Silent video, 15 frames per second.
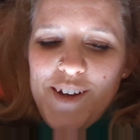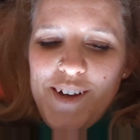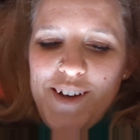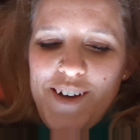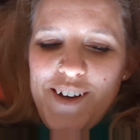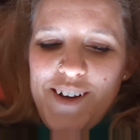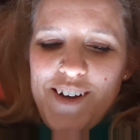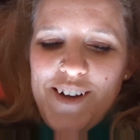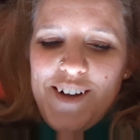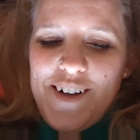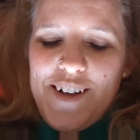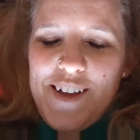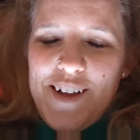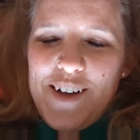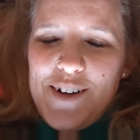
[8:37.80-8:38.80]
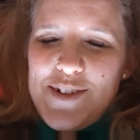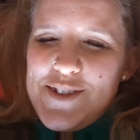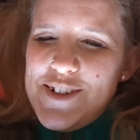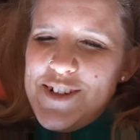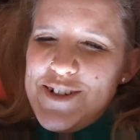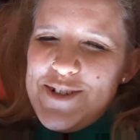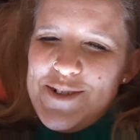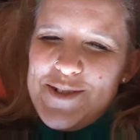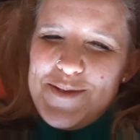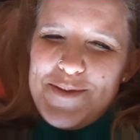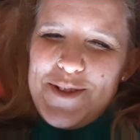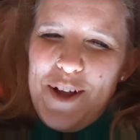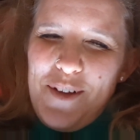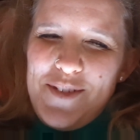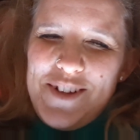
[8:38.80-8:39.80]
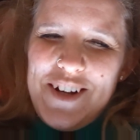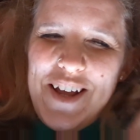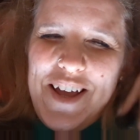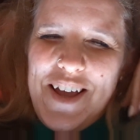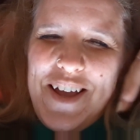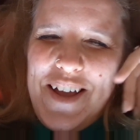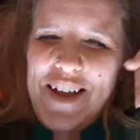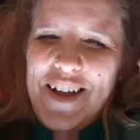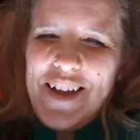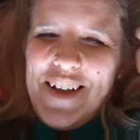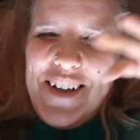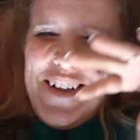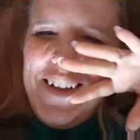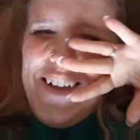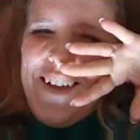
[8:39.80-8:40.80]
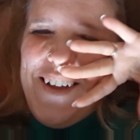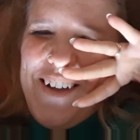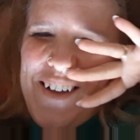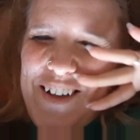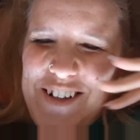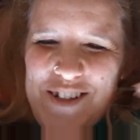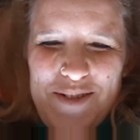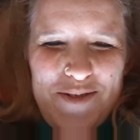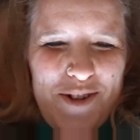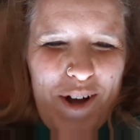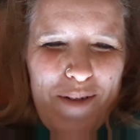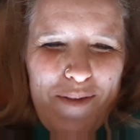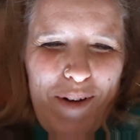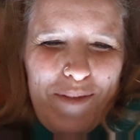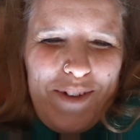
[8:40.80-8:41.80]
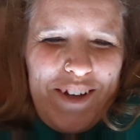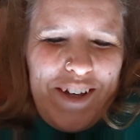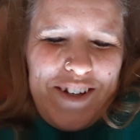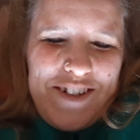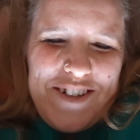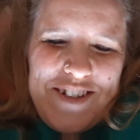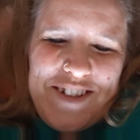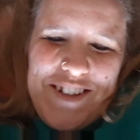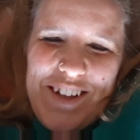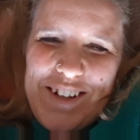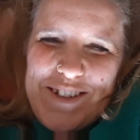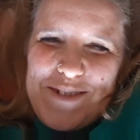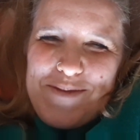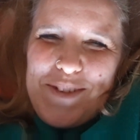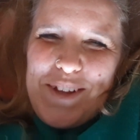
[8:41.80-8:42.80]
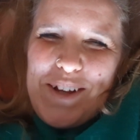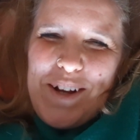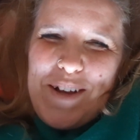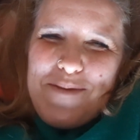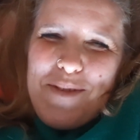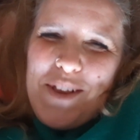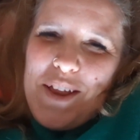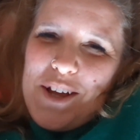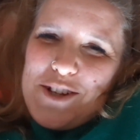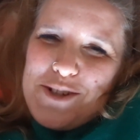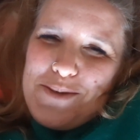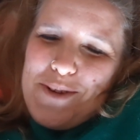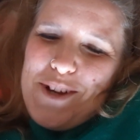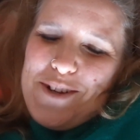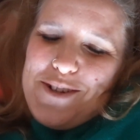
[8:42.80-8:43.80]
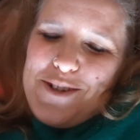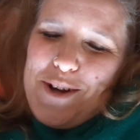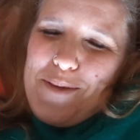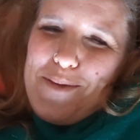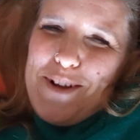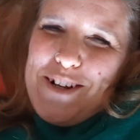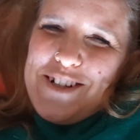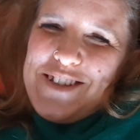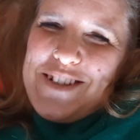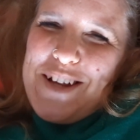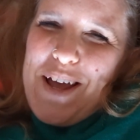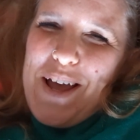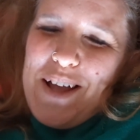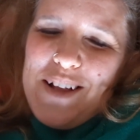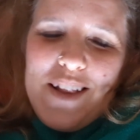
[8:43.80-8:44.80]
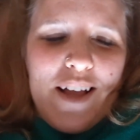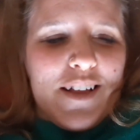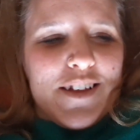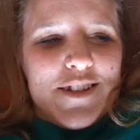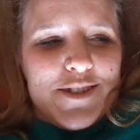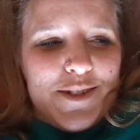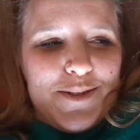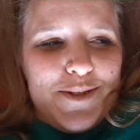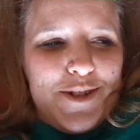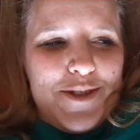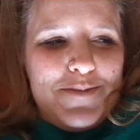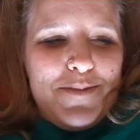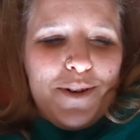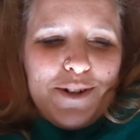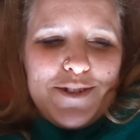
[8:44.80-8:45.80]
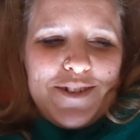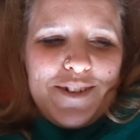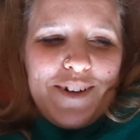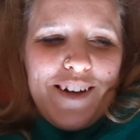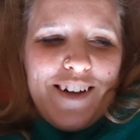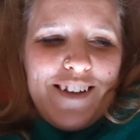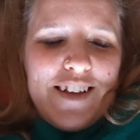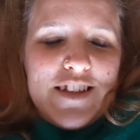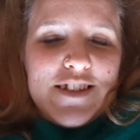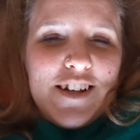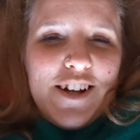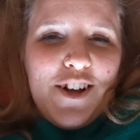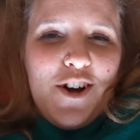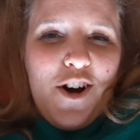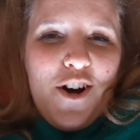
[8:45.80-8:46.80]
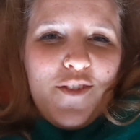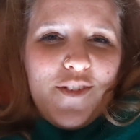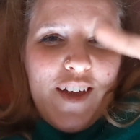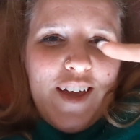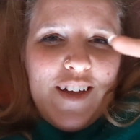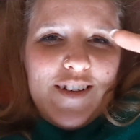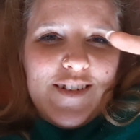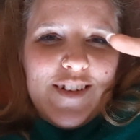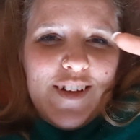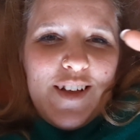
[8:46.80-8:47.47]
Like, I was gonna do some stuff today, like some job applications and like some cleaning, but like, should we go shopping instead? Like, let's go to the bookstore. Let's get a coffee.